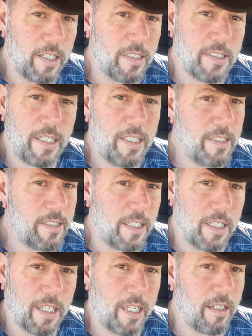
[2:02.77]
It's easy
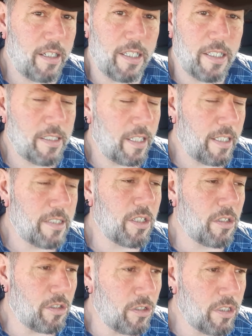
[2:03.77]
to carry. It, it's a
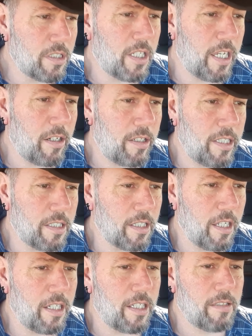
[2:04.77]
good carrying
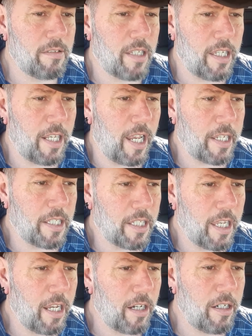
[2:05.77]
gun, and I can
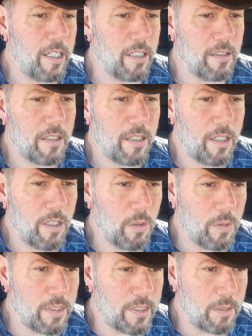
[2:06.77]
carry it
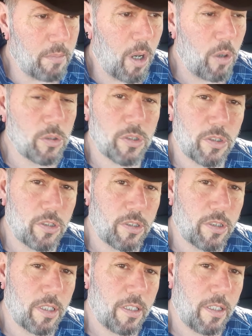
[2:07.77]
with some
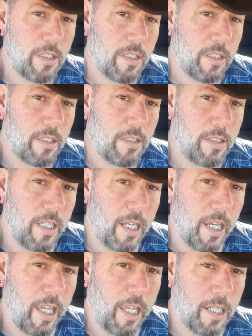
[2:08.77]
holsters that
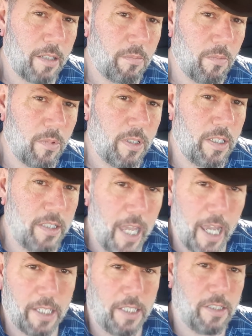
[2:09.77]
I had, the
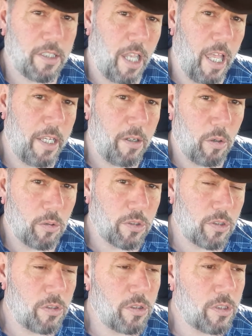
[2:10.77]
Yaqui slide
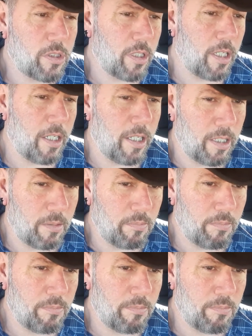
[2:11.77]
holsters. Um,